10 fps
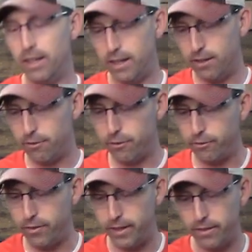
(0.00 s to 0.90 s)
and
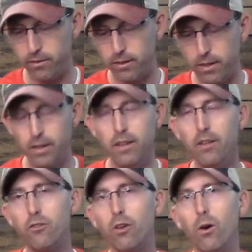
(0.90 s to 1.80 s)
different fittings.
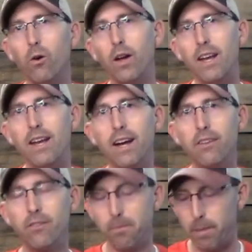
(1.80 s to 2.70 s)
So a
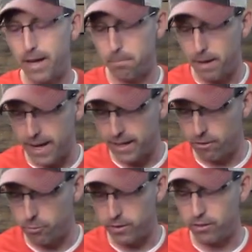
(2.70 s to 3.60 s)
nice compact
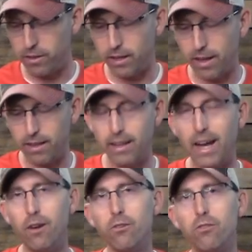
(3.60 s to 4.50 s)
package which
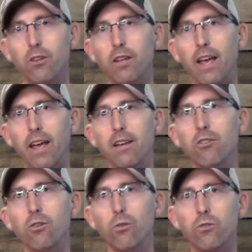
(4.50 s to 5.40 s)
allows the end
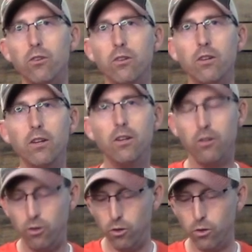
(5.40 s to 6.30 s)
user,
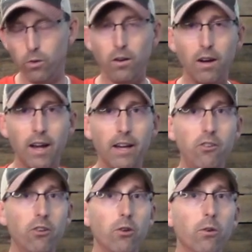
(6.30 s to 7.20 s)
you or I,
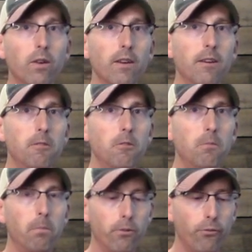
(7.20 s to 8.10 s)
to
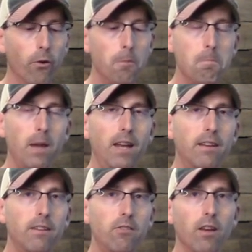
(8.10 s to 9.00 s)
perform
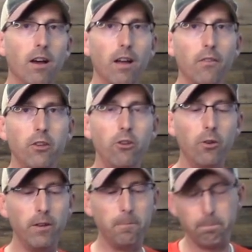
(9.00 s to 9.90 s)
maintenance on the
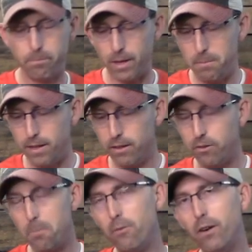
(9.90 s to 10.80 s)
unit. And because
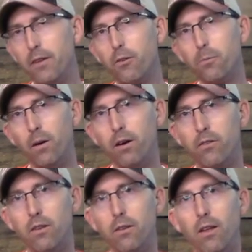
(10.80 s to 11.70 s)
they provide those
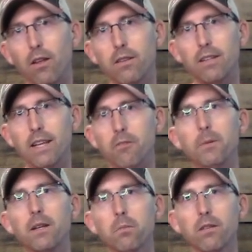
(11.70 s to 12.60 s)
parts, it leads
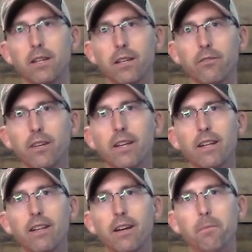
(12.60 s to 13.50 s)
me to believe
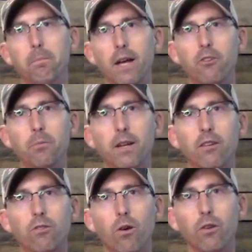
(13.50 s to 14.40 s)
that Benjamin
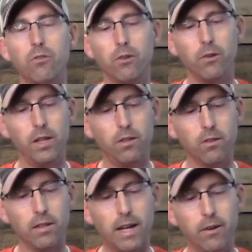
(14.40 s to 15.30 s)
is also going to
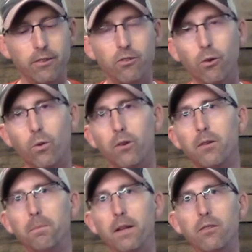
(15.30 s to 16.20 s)
allow us to
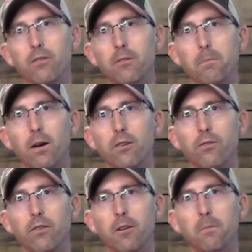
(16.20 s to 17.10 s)
order pieces and parts
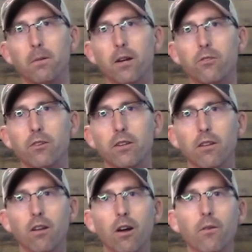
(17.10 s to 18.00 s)
for the compressor in the
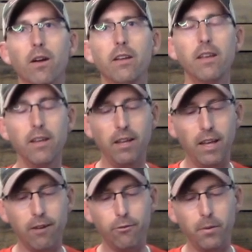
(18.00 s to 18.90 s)
long run
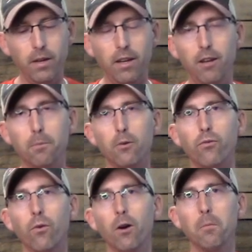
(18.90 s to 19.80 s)
if we need to
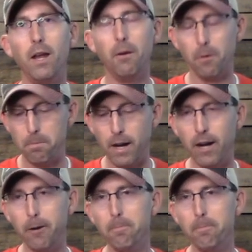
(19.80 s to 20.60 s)
perform a repair.